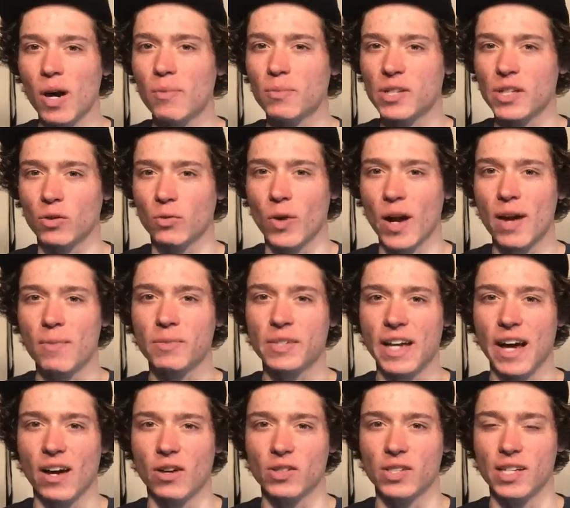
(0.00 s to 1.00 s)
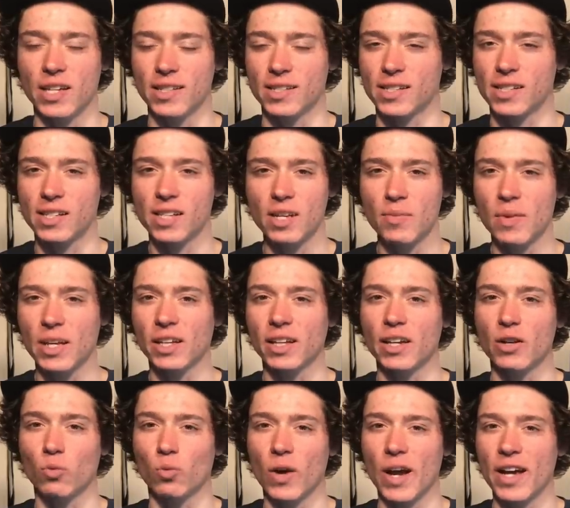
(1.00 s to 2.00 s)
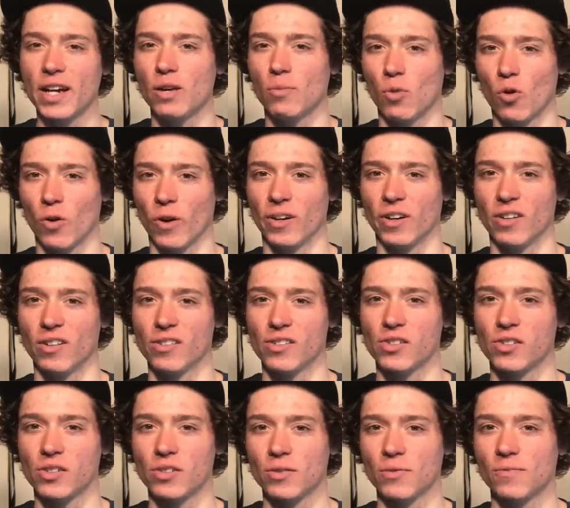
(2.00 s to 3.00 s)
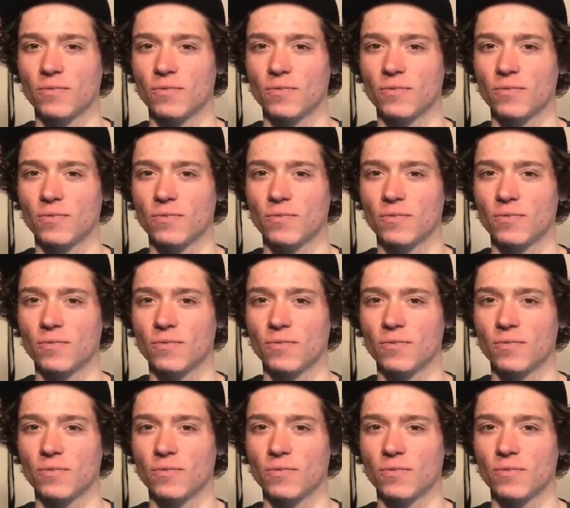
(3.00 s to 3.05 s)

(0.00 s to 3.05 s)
ups and ramp downs in seemingly random orders.